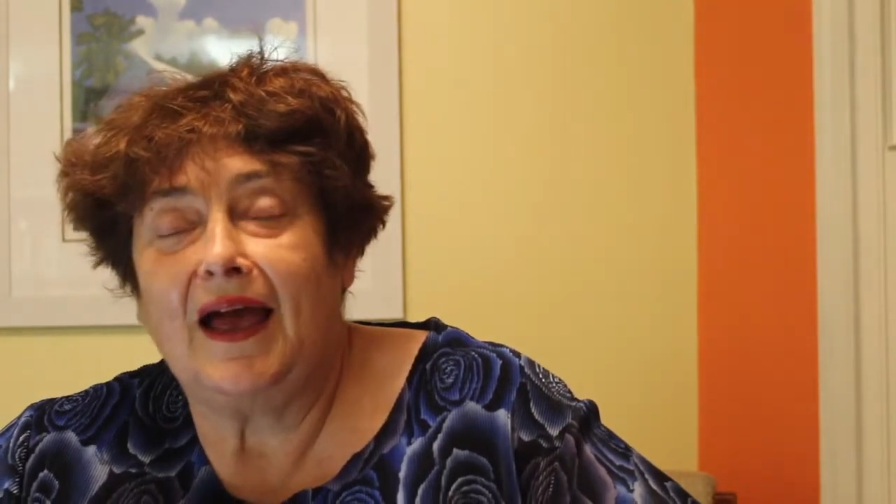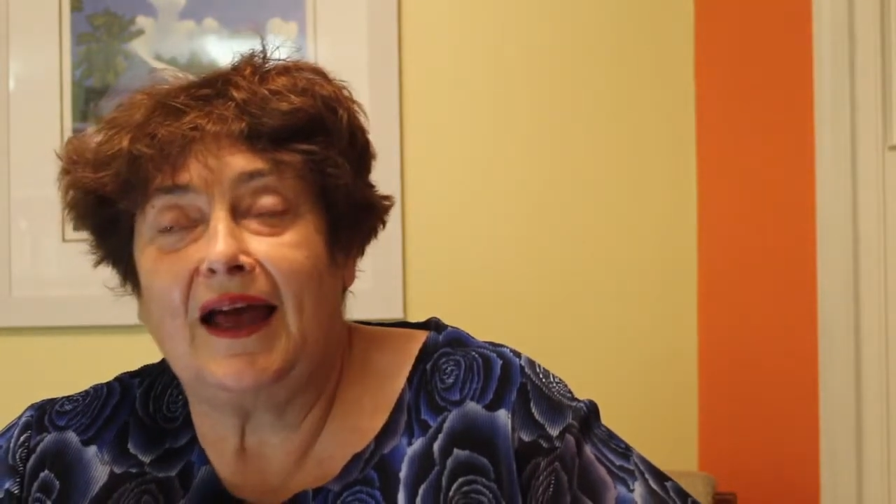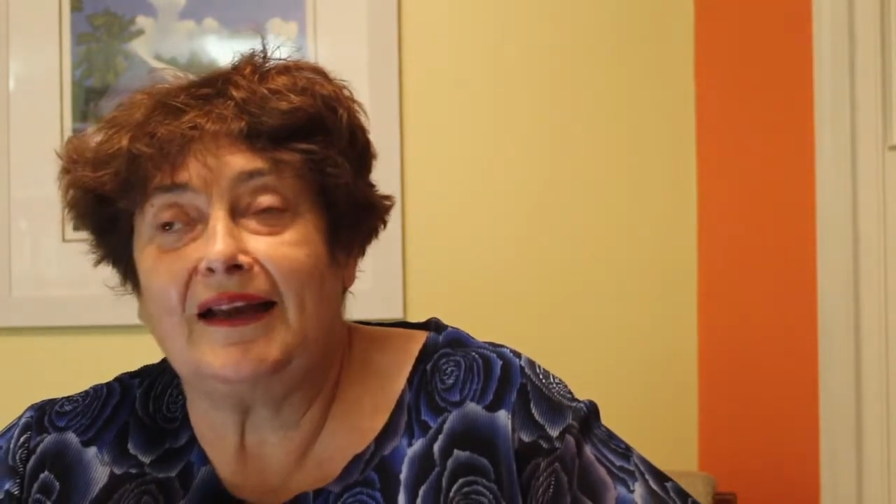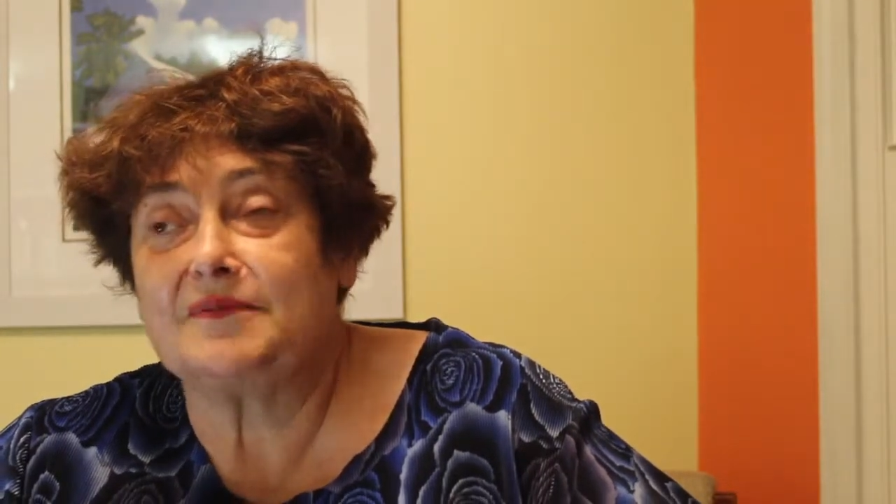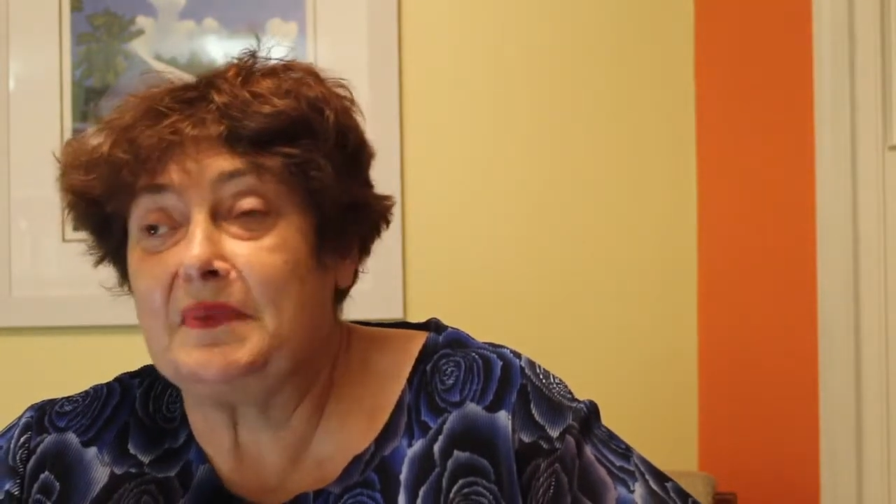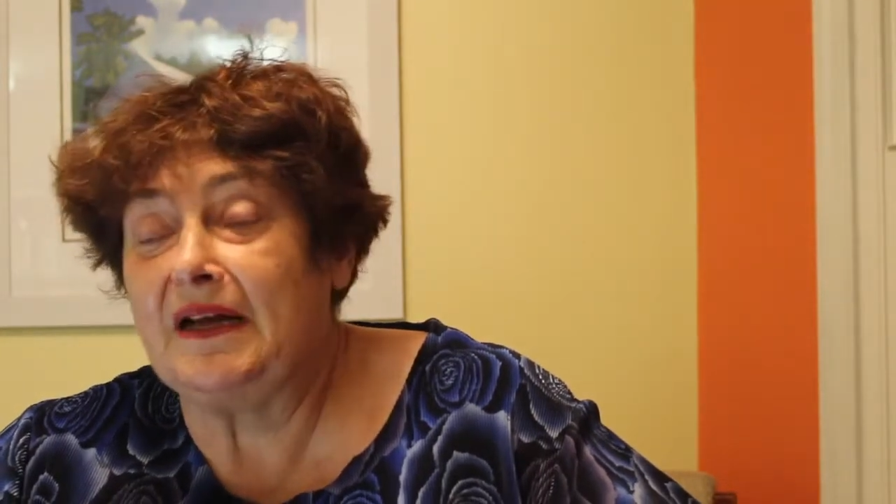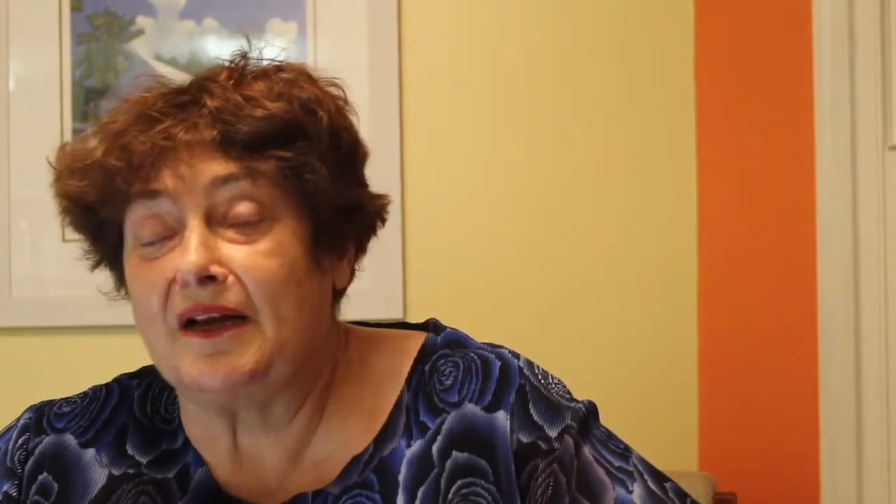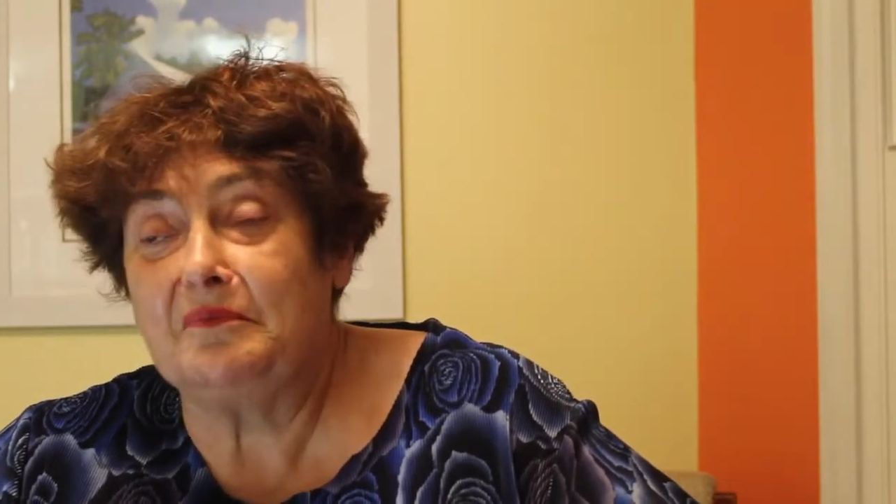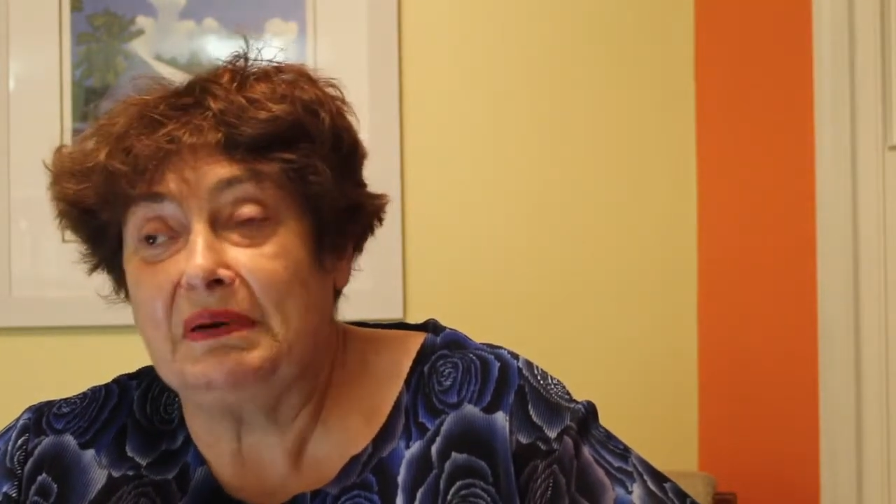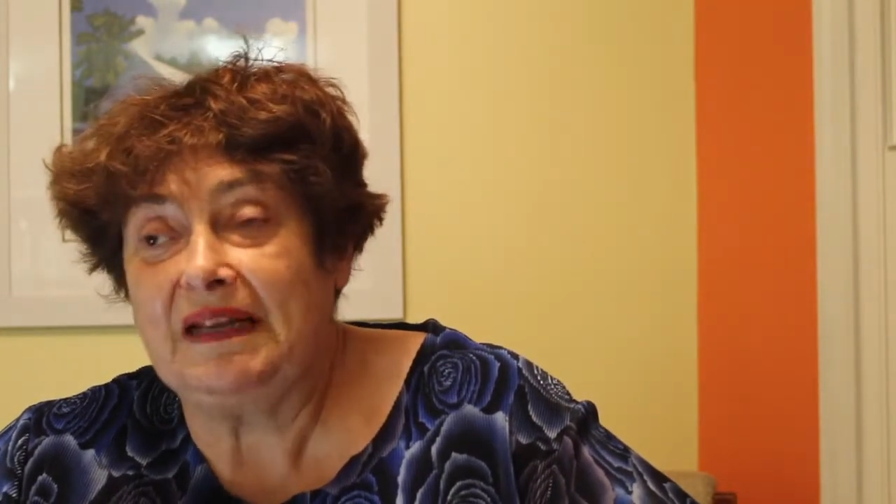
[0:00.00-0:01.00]
and it's been a
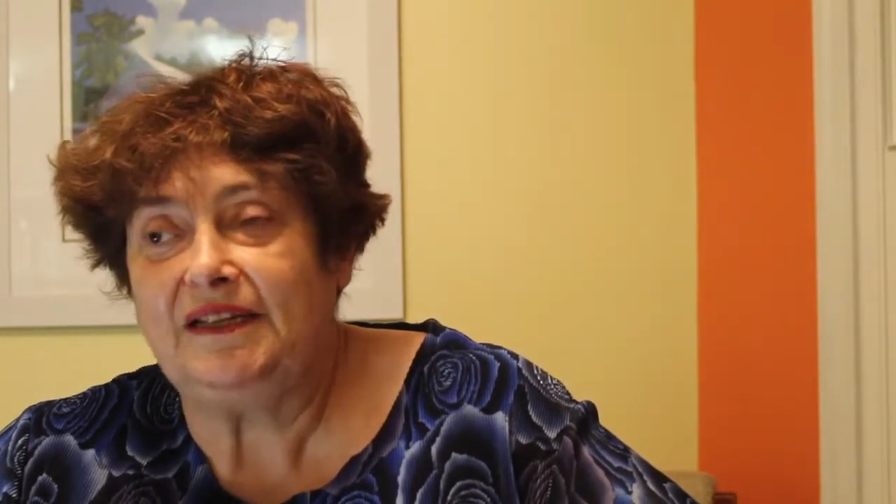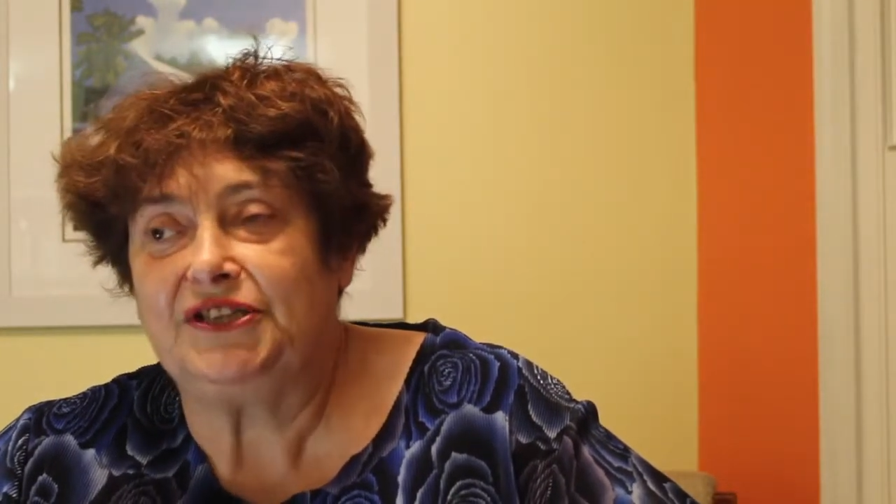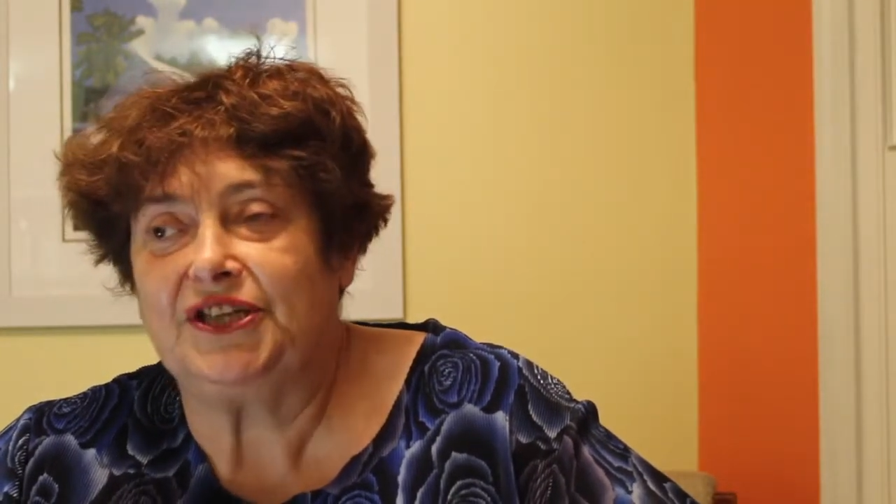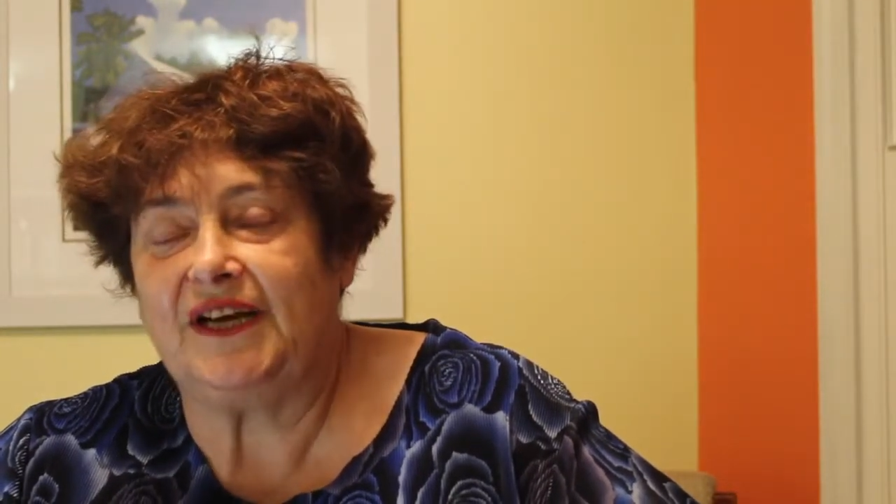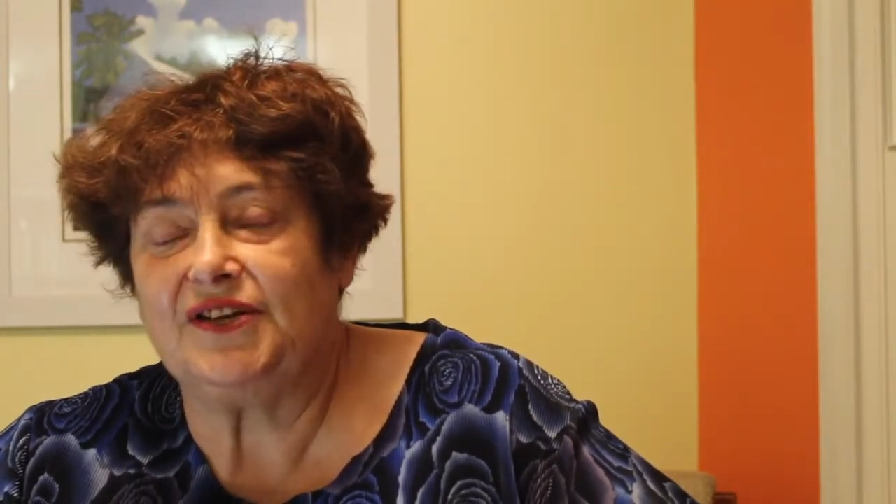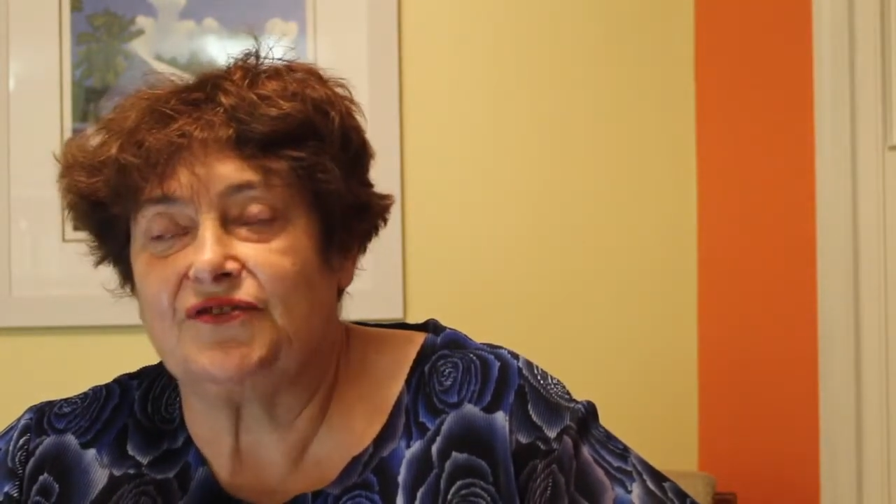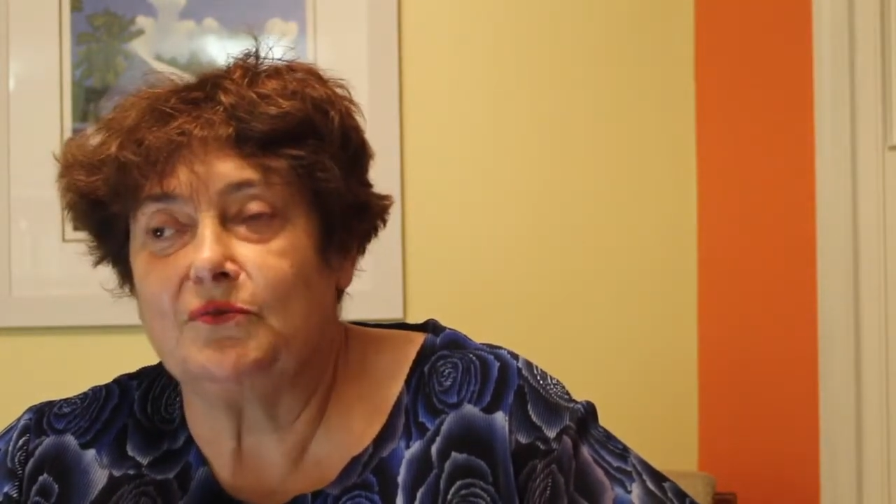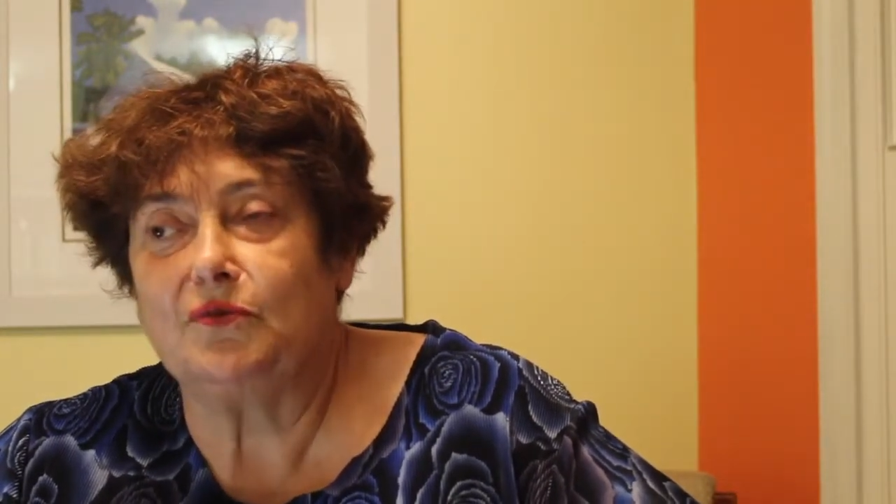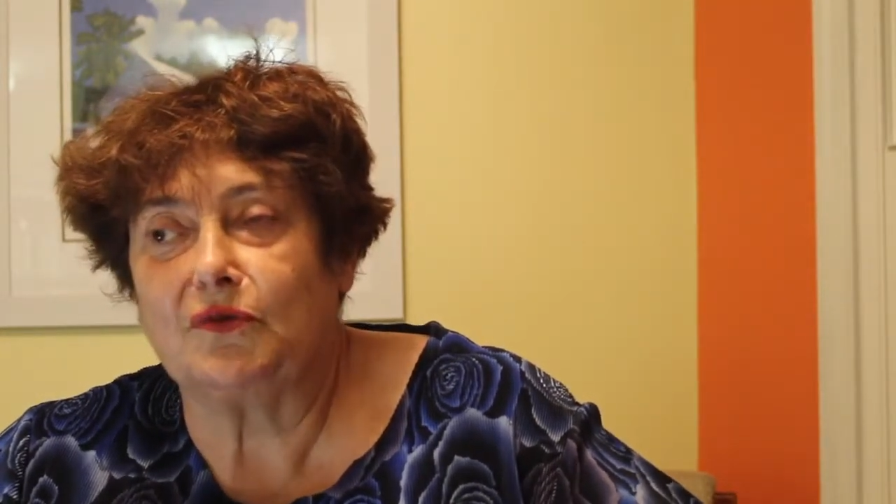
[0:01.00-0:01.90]
complete change from